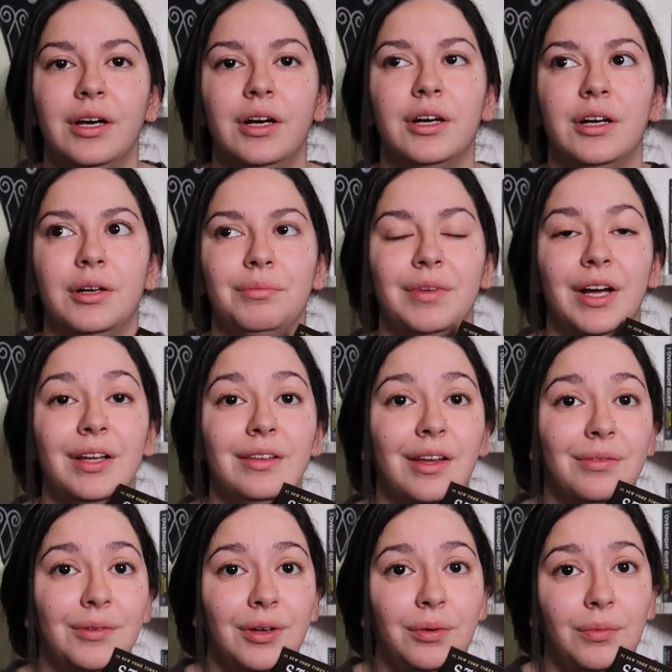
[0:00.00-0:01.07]
I
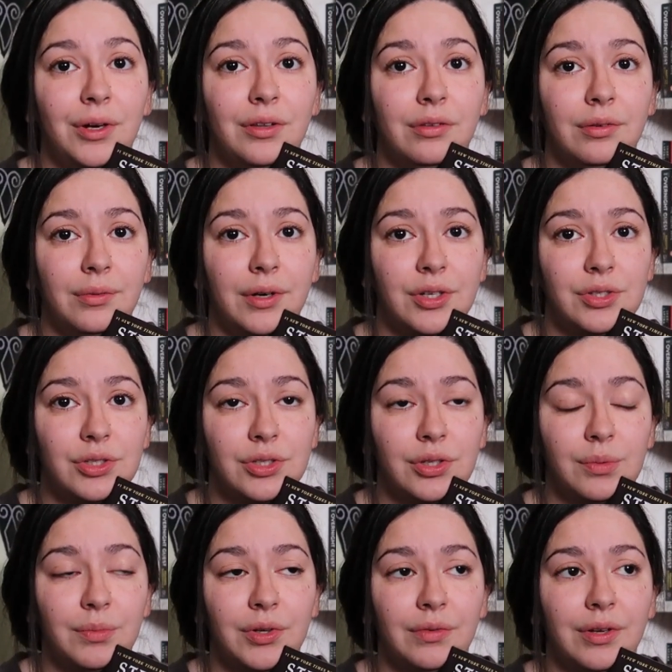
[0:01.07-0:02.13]
definitely want to watch
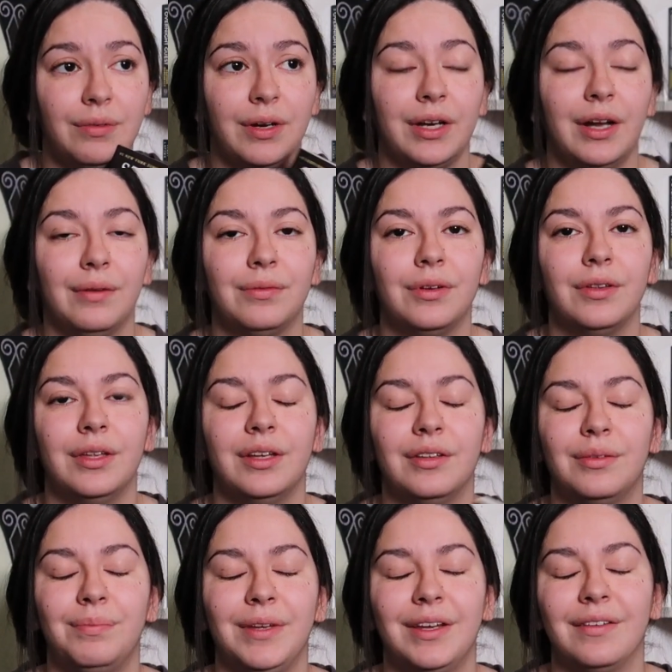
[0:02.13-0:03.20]
the movie right after
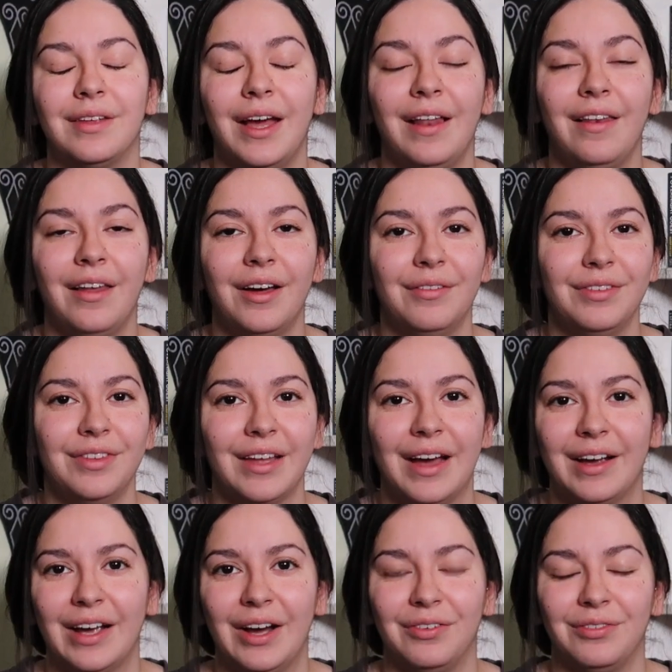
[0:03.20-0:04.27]
this because I love
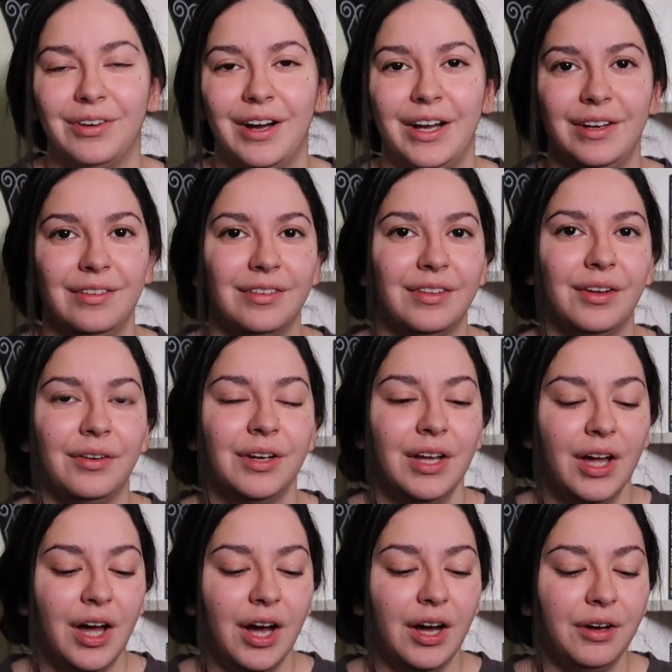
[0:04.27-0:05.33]
Zac Efron, so
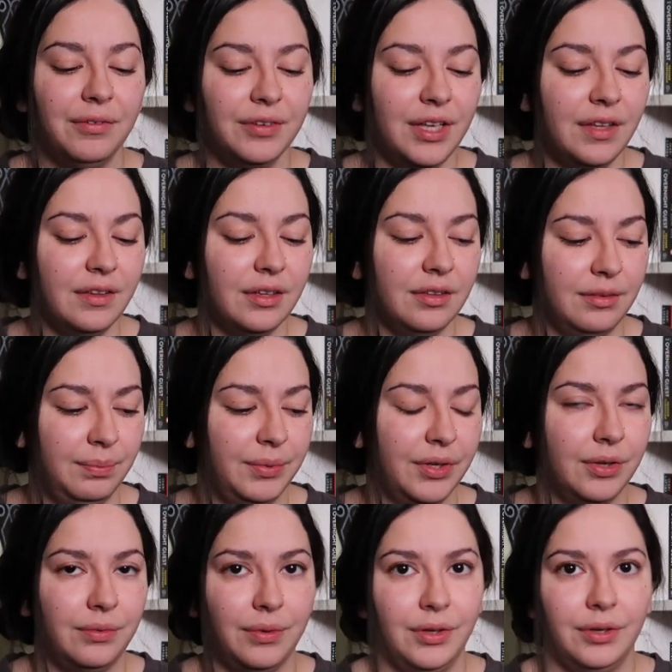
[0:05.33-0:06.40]
hopefully this
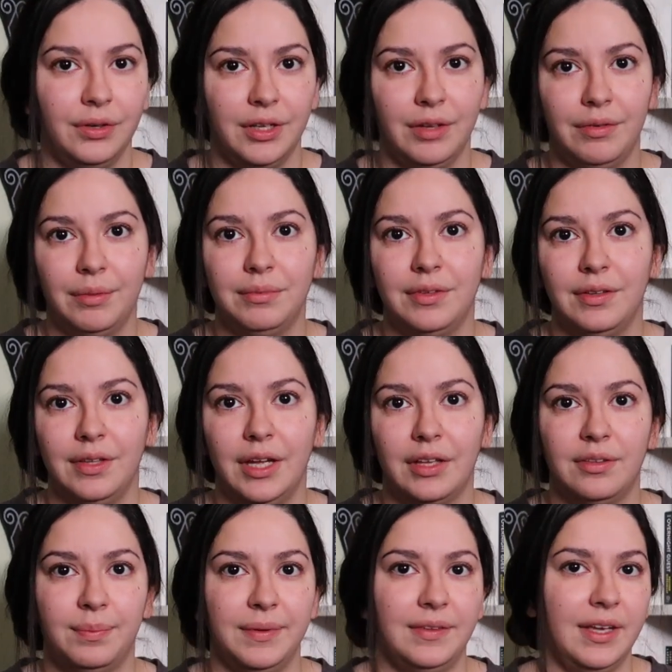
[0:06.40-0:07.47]
book will live up to the
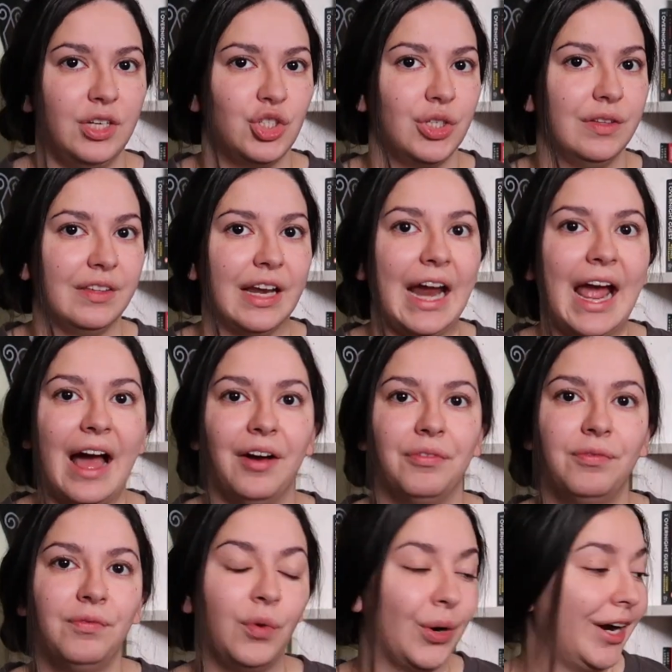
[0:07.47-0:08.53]
expectations that I have
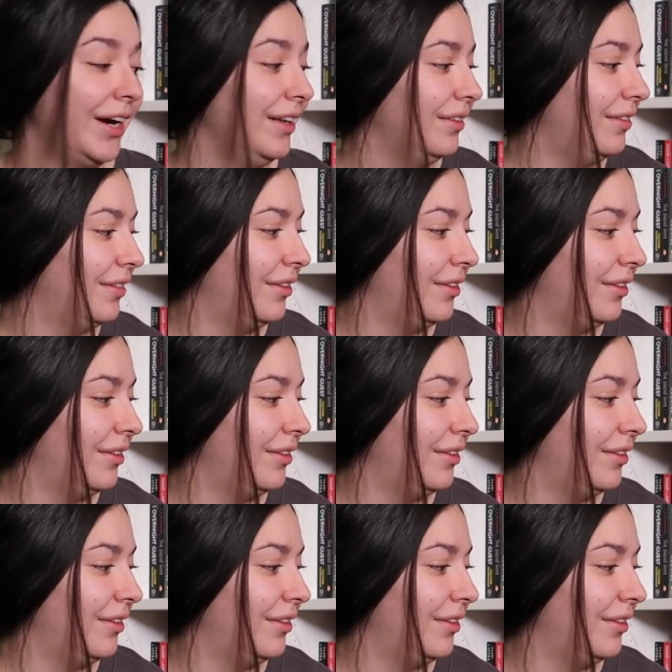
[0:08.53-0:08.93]
for it.